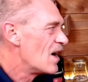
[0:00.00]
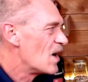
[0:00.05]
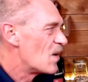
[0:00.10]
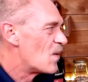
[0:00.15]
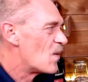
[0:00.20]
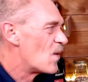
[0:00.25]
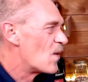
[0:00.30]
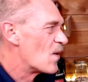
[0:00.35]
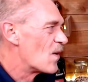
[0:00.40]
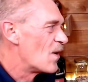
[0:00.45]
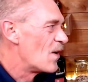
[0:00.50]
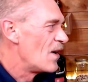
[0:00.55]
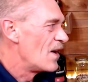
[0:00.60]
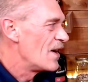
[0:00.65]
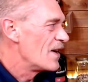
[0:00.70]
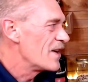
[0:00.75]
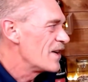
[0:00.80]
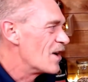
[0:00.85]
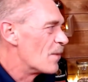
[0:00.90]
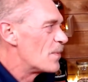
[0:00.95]
or,
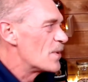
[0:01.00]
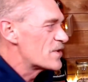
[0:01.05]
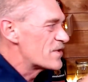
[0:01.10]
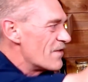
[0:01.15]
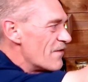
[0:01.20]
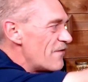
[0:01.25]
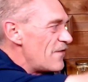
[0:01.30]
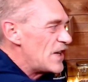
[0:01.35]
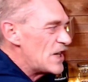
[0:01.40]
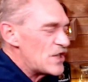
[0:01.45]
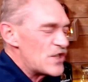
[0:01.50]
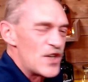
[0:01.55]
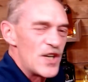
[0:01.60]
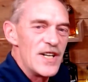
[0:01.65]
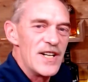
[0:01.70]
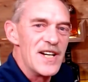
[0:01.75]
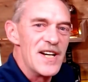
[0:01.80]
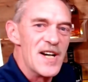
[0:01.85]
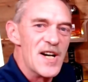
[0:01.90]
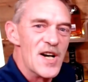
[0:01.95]
you know, put some fish in
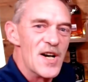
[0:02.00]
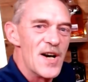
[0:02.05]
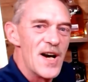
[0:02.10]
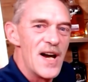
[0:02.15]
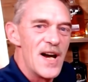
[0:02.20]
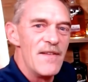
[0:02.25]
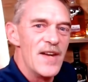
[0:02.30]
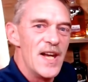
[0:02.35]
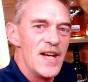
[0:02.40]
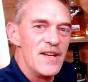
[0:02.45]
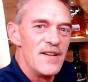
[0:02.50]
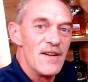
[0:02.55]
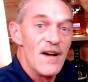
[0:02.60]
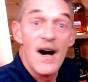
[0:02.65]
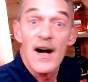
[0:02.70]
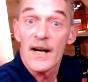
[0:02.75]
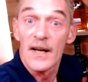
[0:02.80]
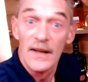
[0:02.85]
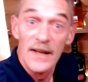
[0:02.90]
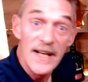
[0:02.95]
here and then
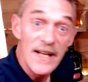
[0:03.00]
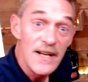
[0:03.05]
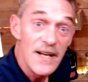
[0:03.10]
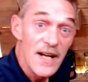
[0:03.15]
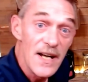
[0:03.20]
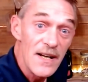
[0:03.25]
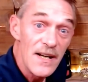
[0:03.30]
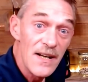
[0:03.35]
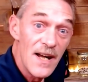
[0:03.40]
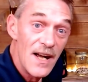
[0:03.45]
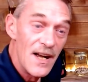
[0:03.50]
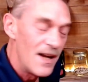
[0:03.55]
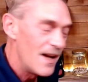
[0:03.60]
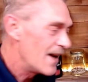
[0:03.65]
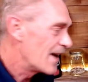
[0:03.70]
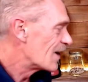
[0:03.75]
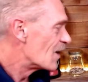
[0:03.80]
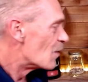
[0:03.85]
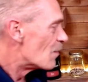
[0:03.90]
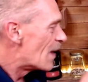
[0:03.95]
not clean it
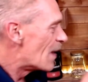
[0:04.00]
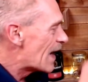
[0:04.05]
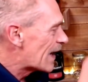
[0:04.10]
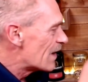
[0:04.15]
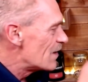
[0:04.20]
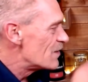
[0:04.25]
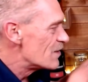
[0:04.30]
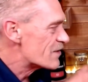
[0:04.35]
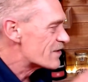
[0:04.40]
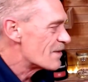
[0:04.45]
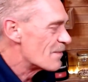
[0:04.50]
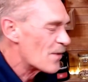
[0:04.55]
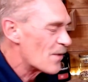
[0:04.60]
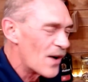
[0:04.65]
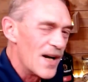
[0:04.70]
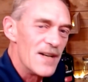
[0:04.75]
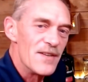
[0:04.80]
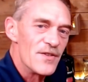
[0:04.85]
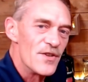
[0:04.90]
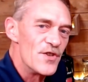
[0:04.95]
and go back and do some
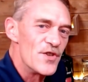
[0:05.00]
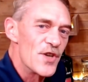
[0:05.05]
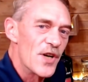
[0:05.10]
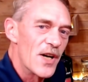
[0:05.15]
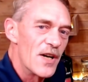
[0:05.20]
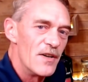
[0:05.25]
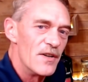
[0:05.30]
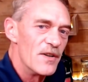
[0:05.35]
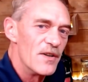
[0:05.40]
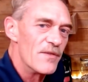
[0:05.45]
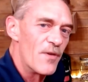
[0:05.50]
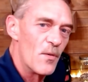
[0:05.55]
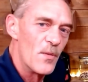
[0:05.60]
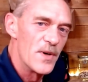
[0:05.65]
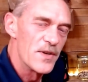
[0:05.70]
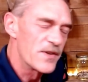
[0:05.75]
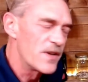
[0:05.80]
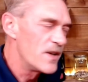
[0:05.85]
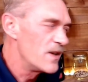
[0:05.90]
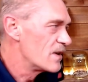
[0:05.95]
grains that you're going to do for whiskey,